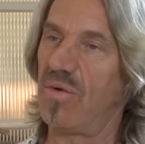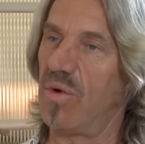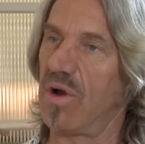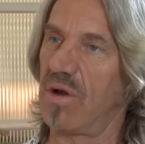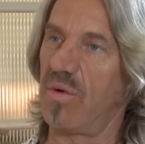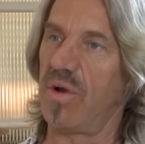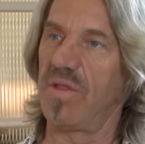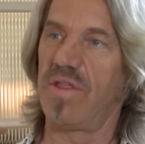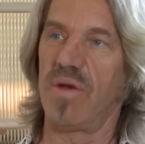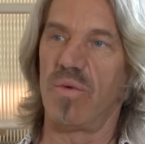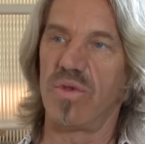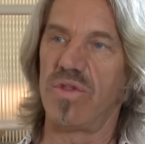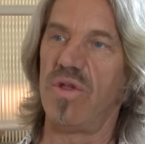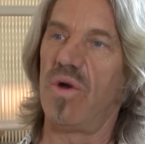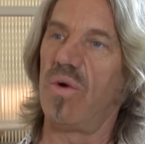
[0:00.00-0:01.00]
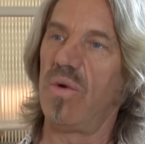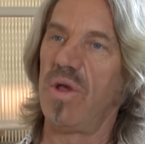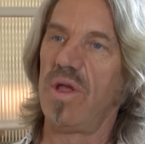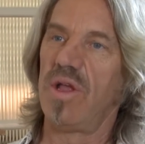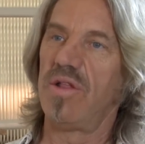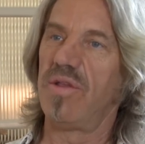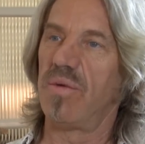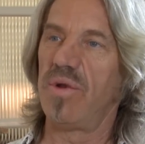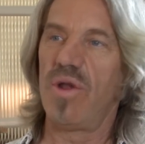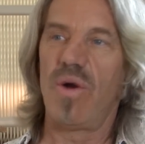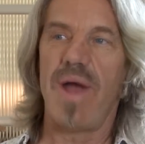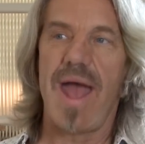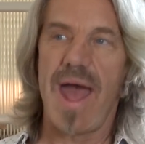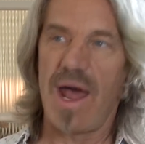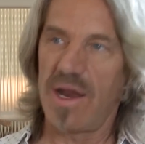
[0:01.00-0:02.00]
to work with. There was no, there were
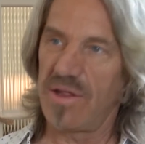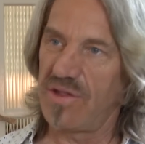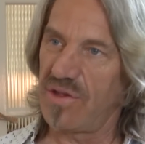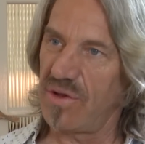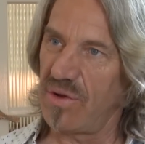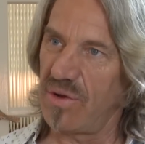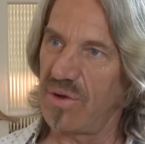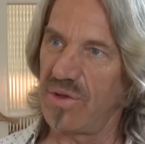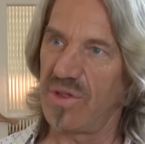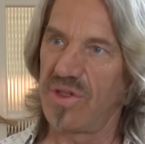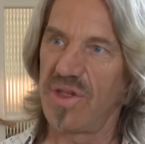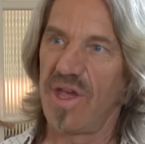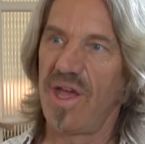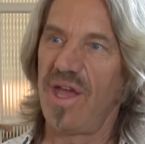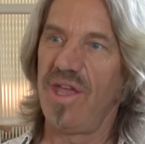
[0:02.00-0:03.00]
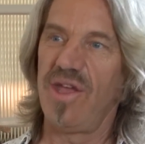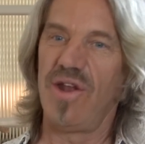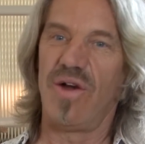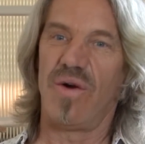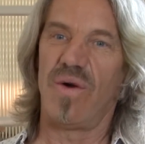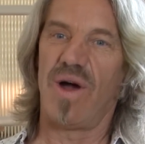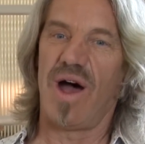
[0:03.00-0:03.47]
no attitudes, you know.